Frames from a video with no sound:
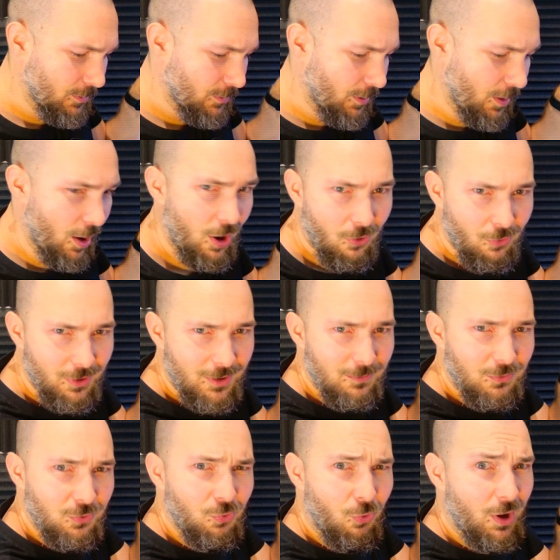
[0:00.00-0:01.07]
How
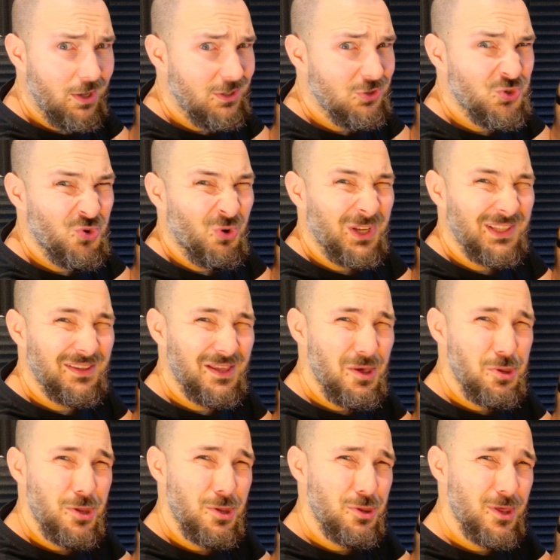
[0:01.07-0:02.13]
do I enjoy
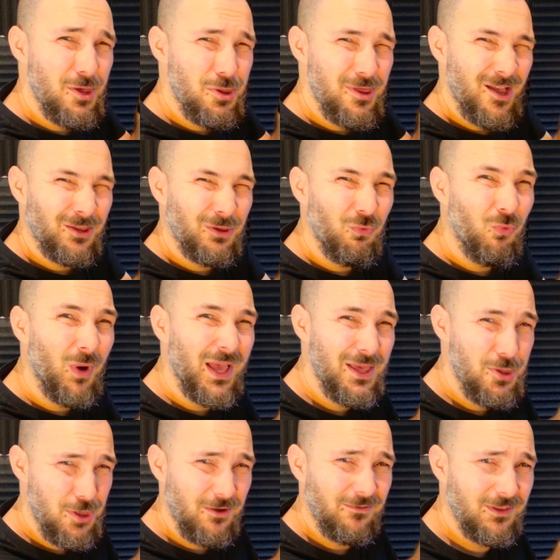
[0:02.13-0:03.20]
this? Is this not
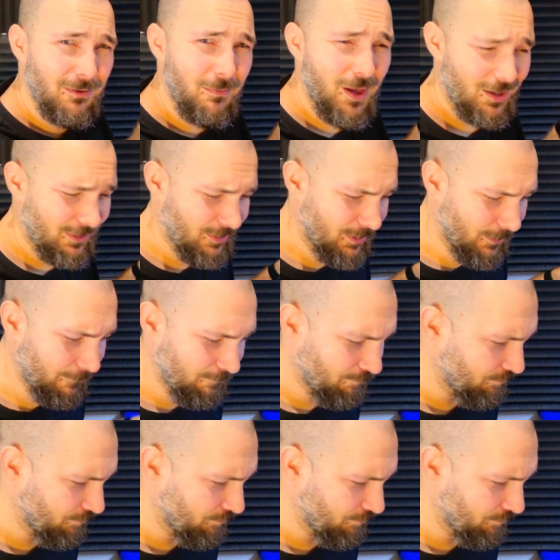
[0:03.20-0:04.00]
waste of the battery?